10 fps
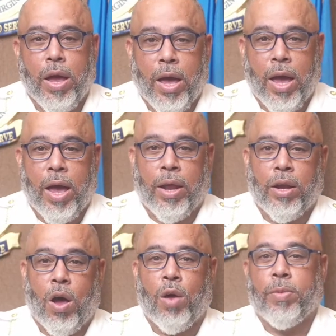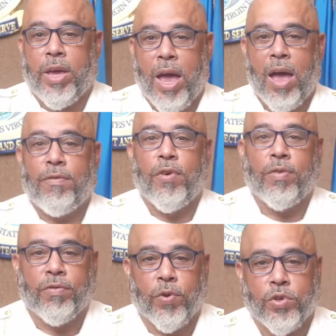And on behalf of
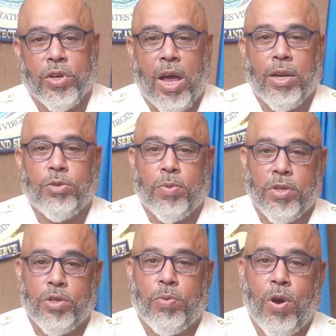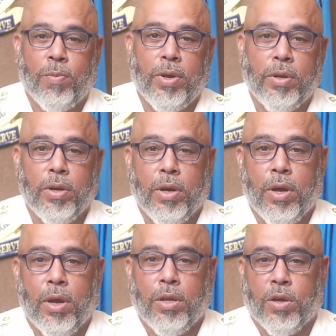the Virgin Islands Police Department,
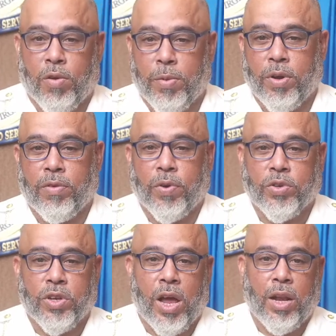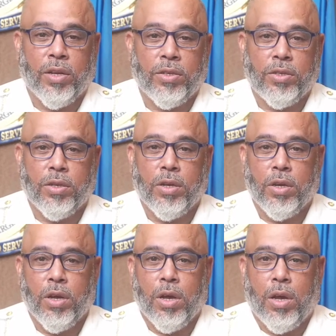the government of the Virgin Islands,
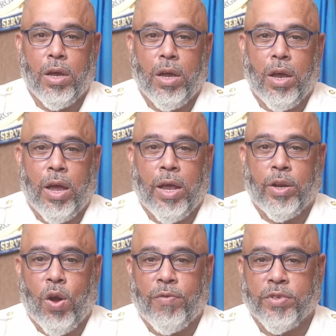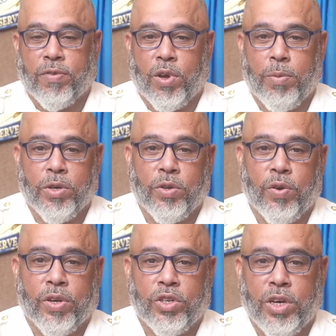and the Office of the
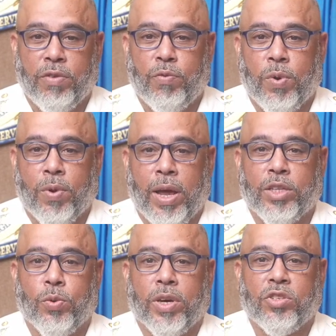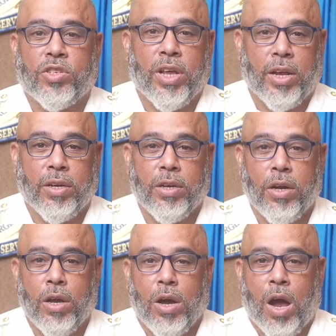Commissioner-in-Chief, we would like to extend
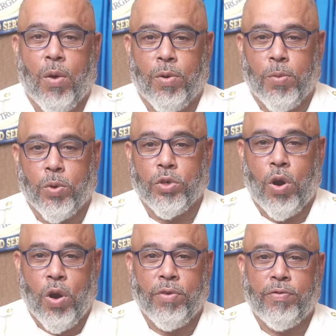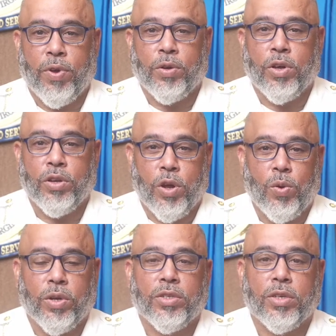our most heartfelt
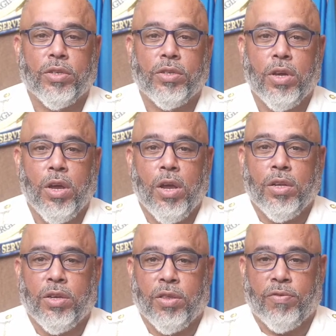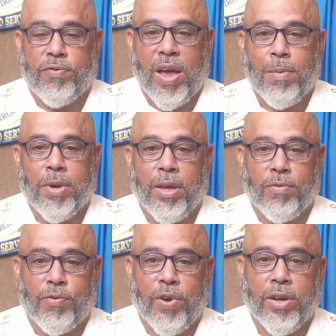condolences to the family and
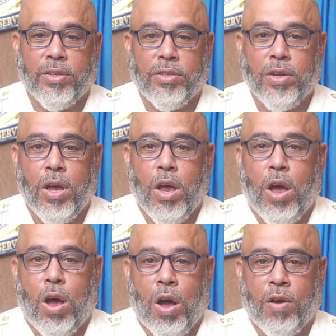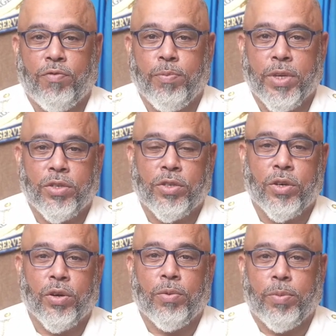friends of
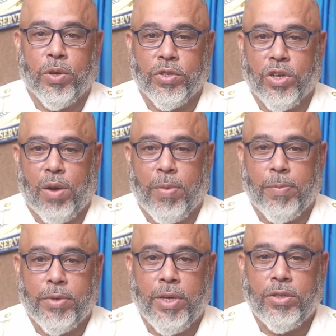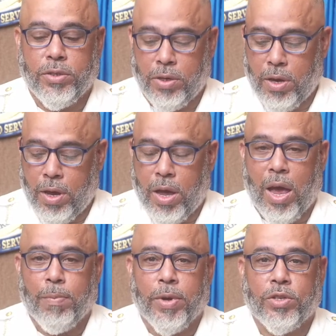Mr. Bill John-Baptiste
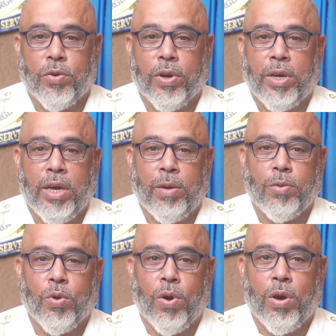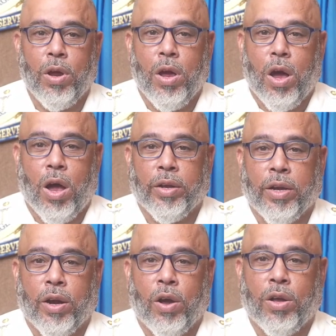and Mr. Akeem Dore on
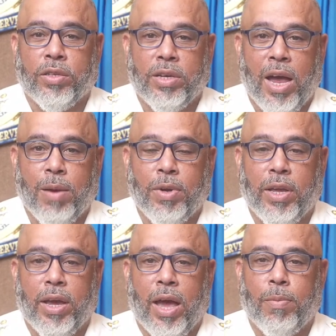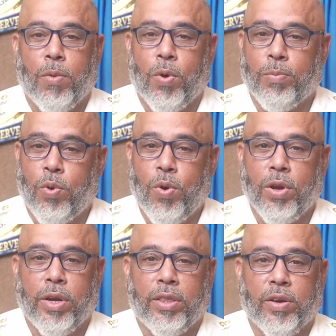their untimely and, more
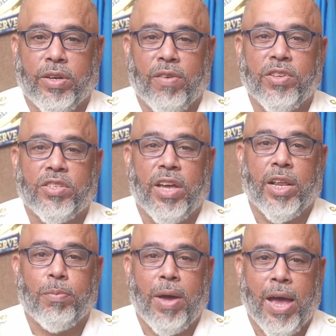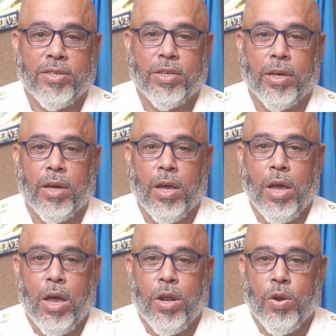importantly, their devastating passing.
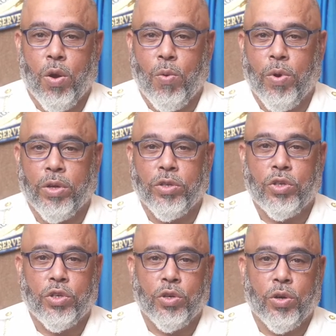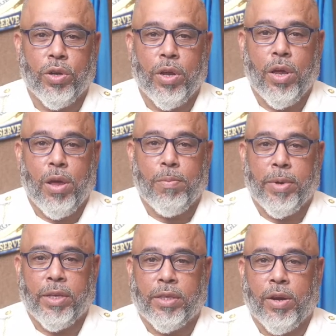No one should
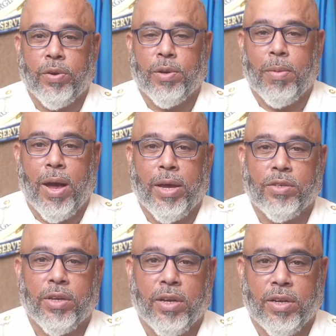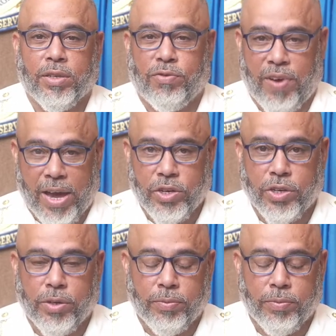meet their demise in this fashion.